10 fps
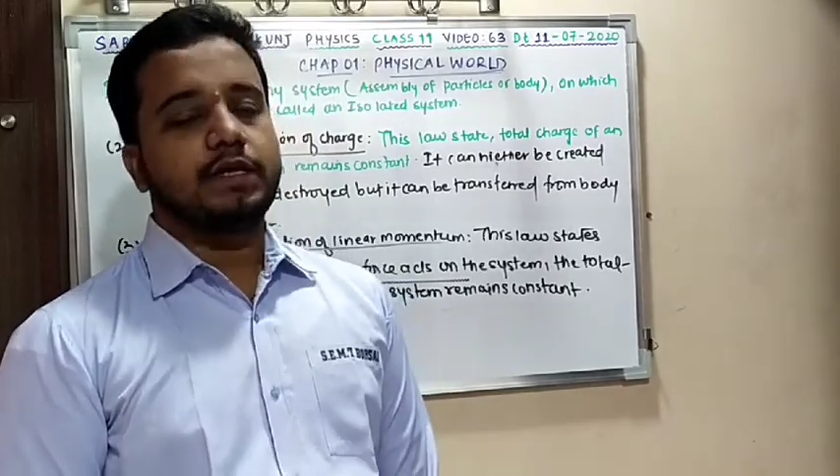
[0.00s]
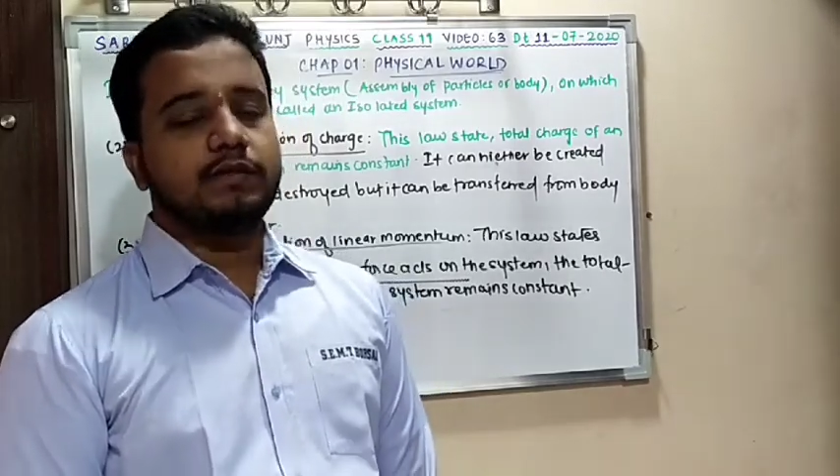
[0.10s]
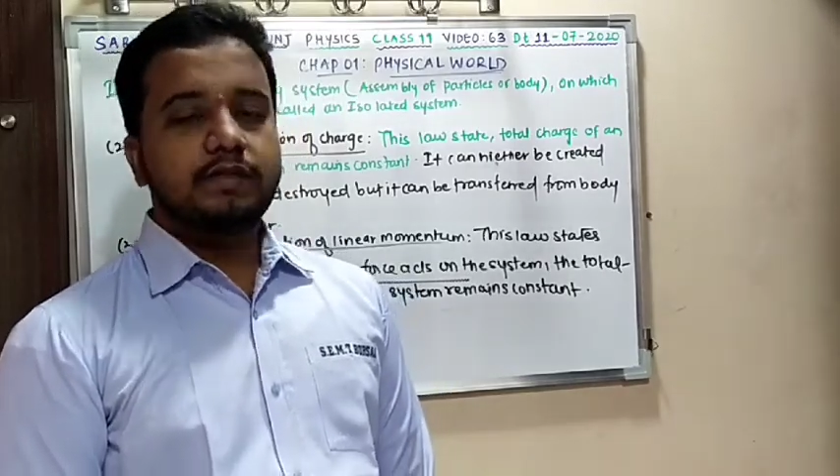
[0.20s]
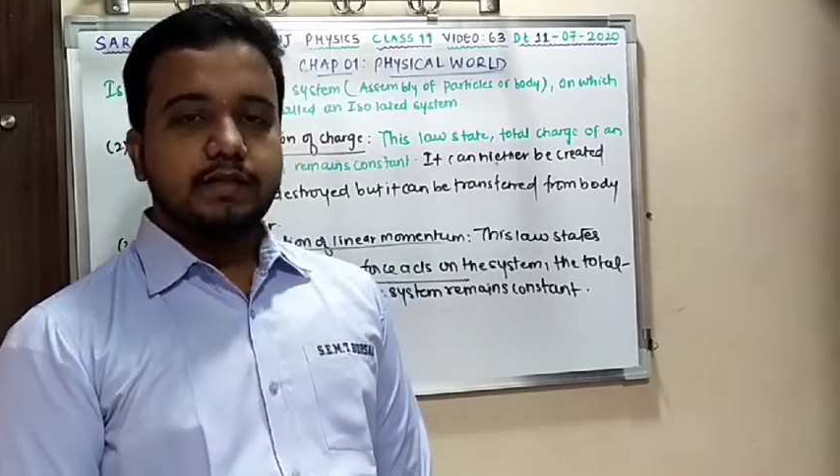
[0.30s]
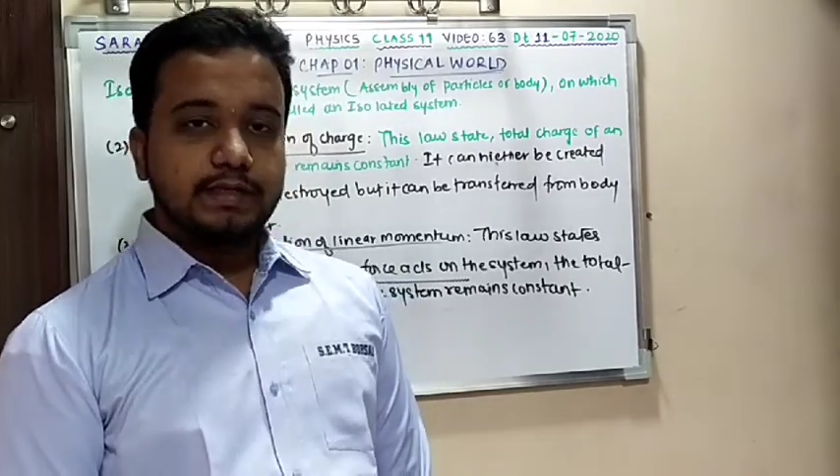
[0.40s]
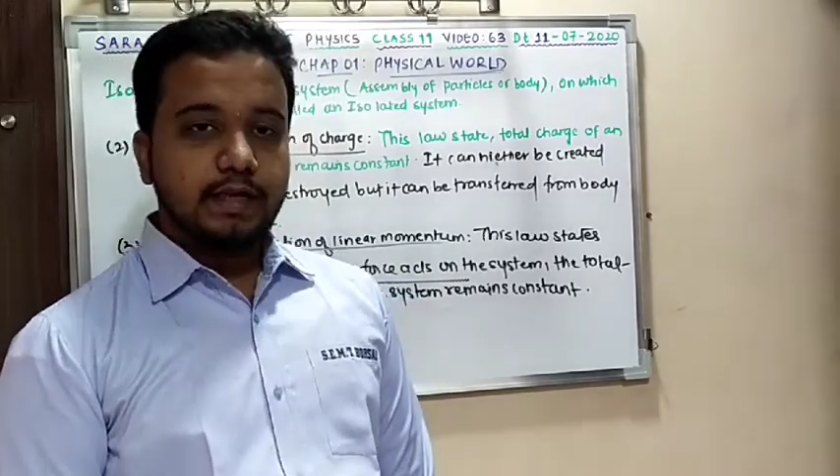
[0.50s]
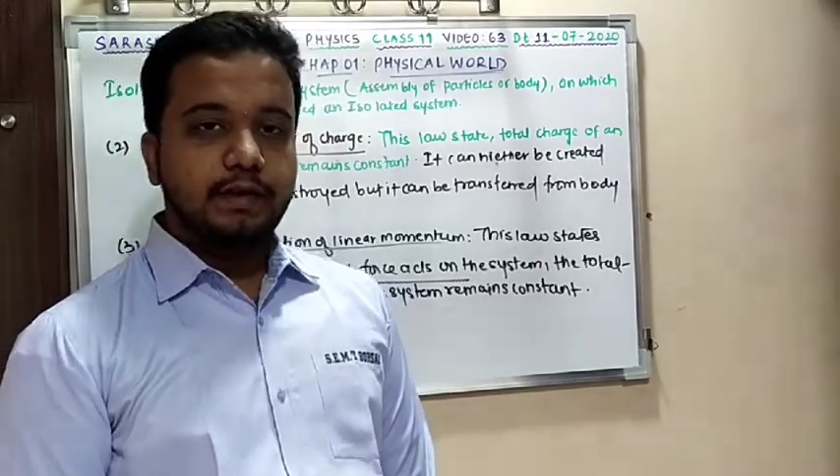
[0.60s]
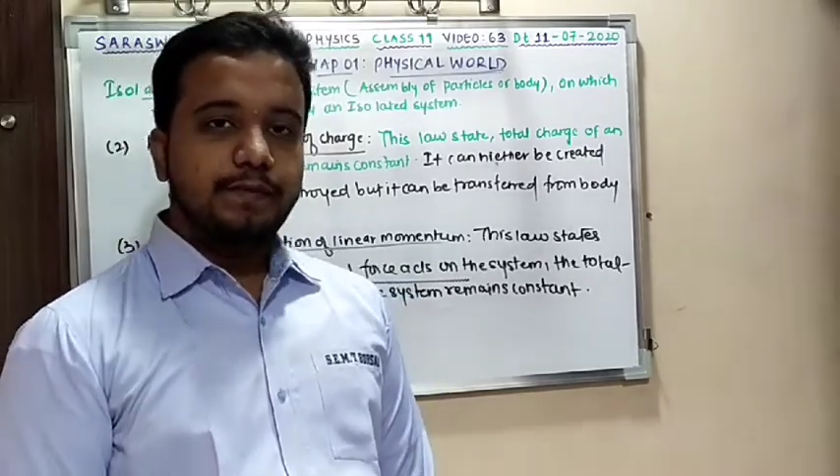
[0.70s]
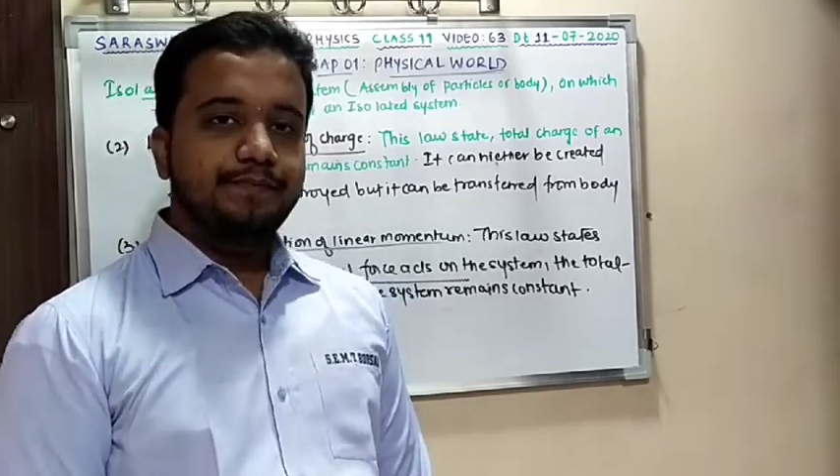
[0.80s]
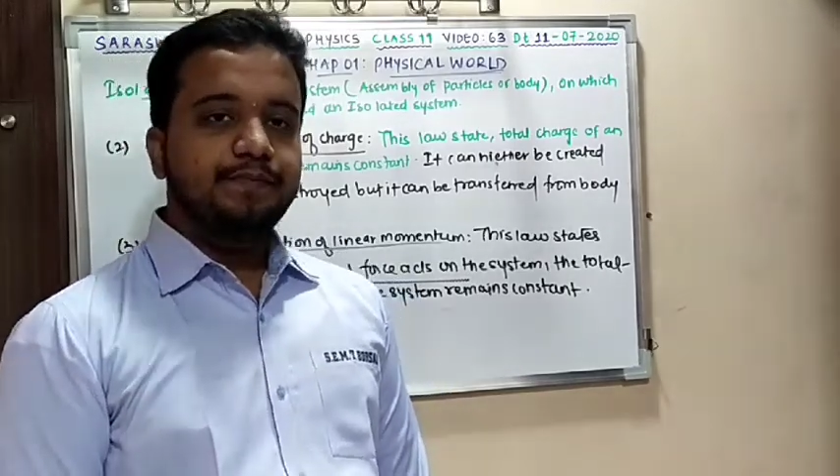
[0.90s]
Till this clear?
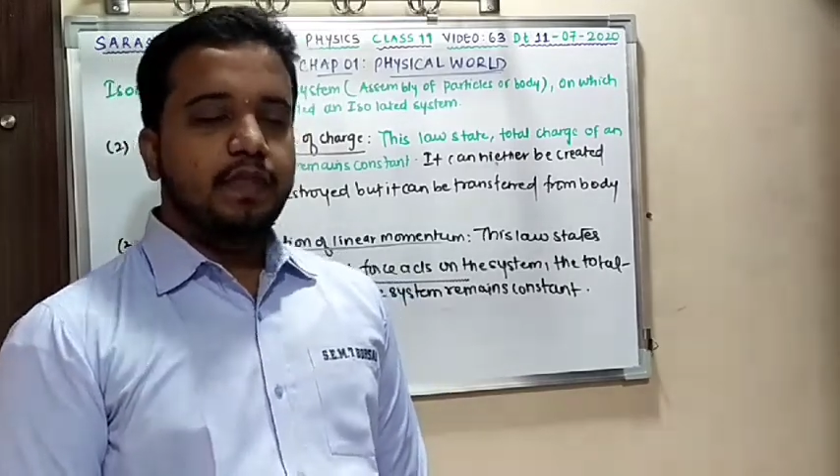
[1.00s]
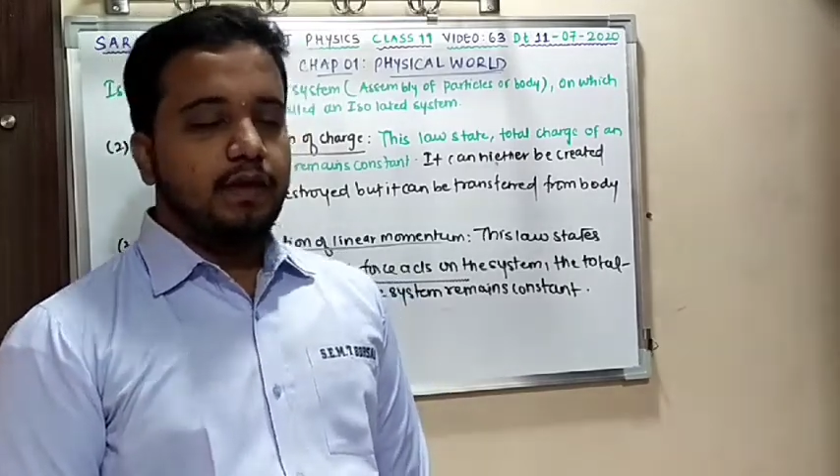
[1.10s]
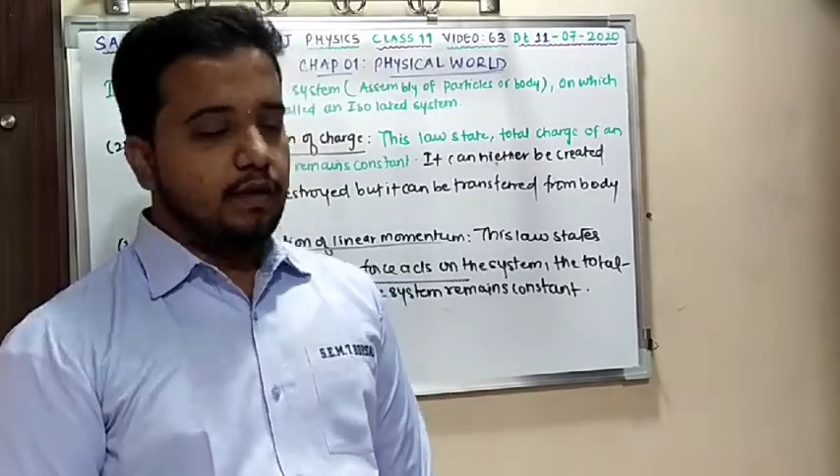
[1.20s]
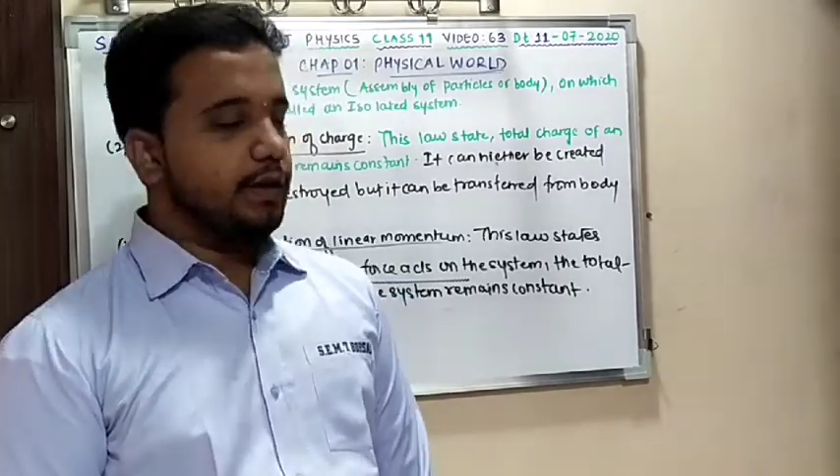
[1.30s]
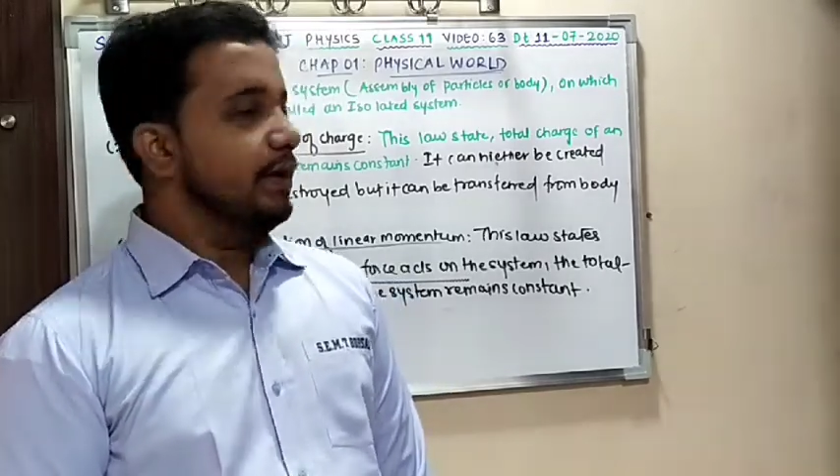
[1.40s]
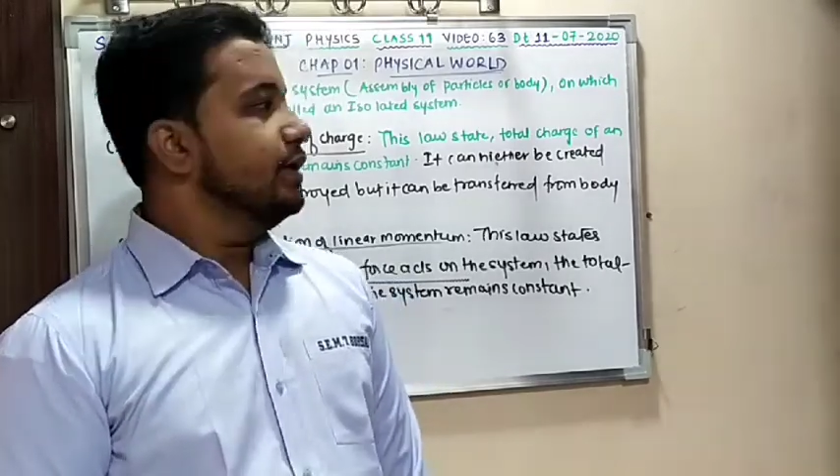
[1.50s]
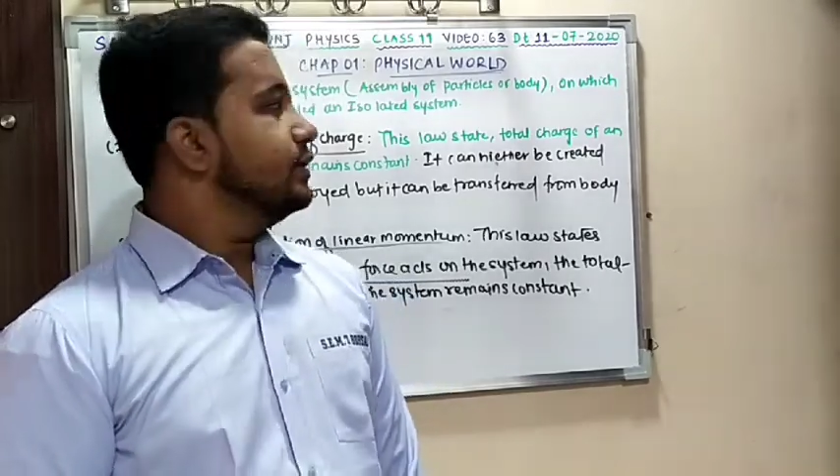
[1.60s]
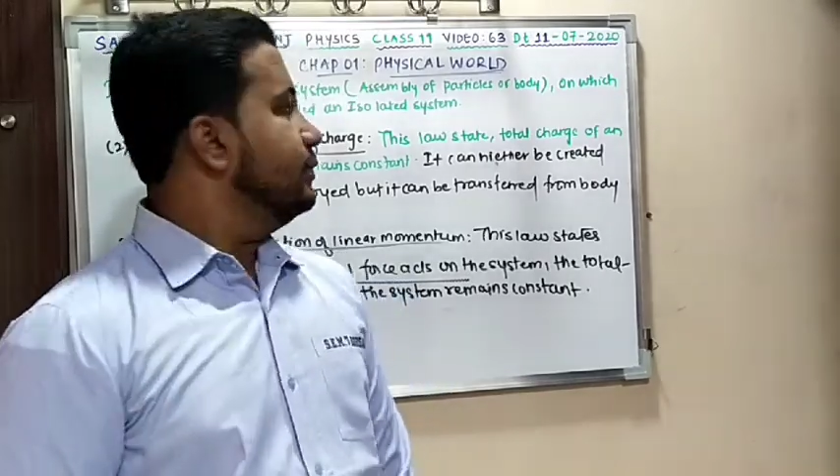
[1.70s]
Okay. So